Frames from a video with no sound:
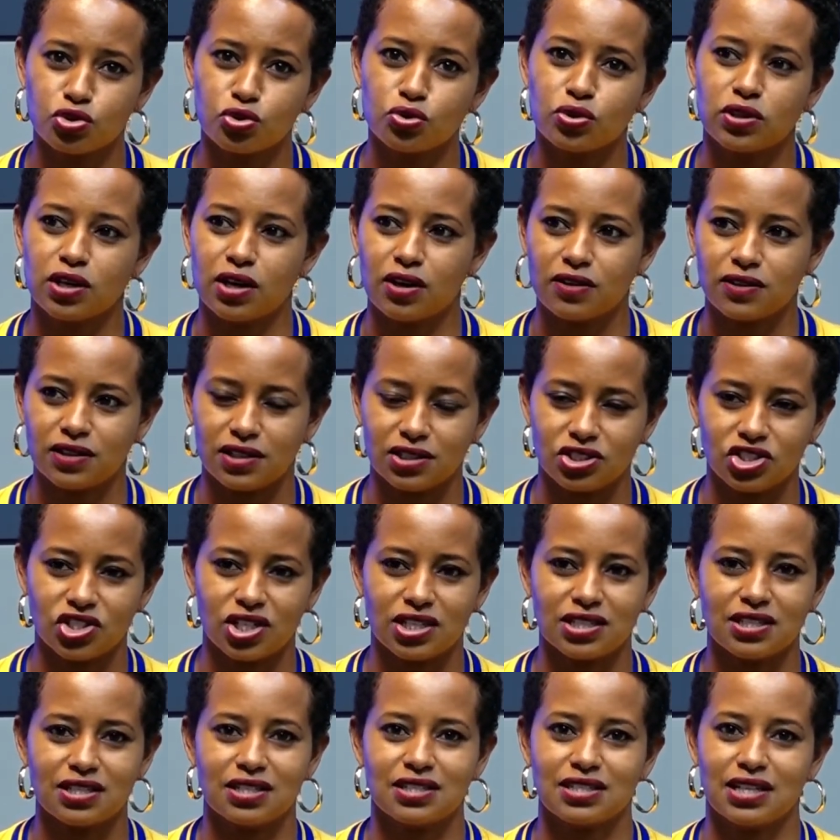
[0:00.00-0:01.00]
2,000
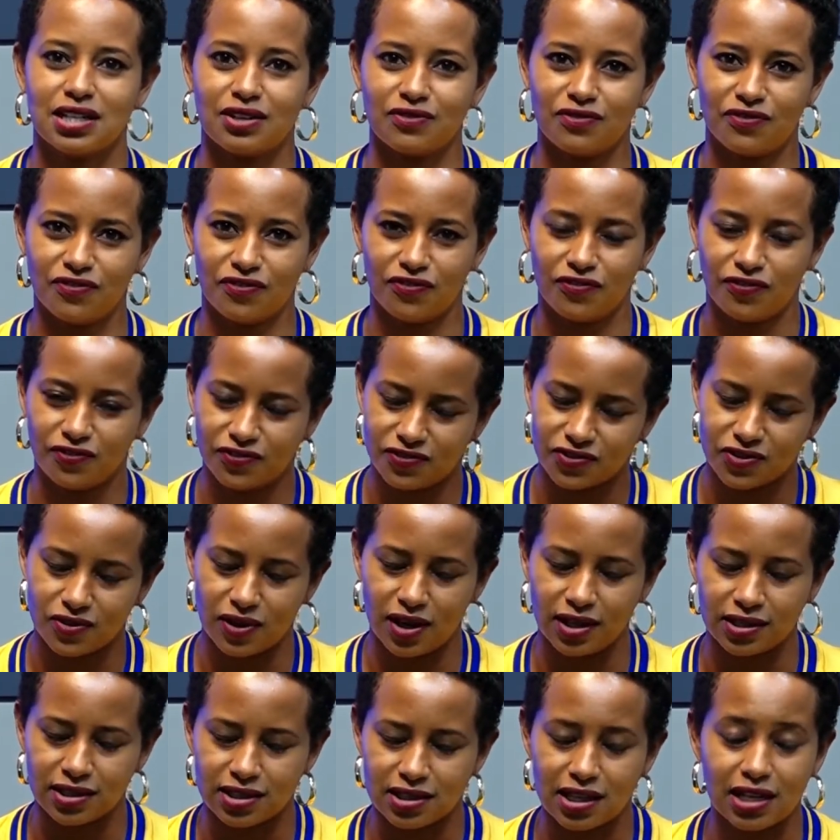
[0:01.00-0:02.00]
jerseys at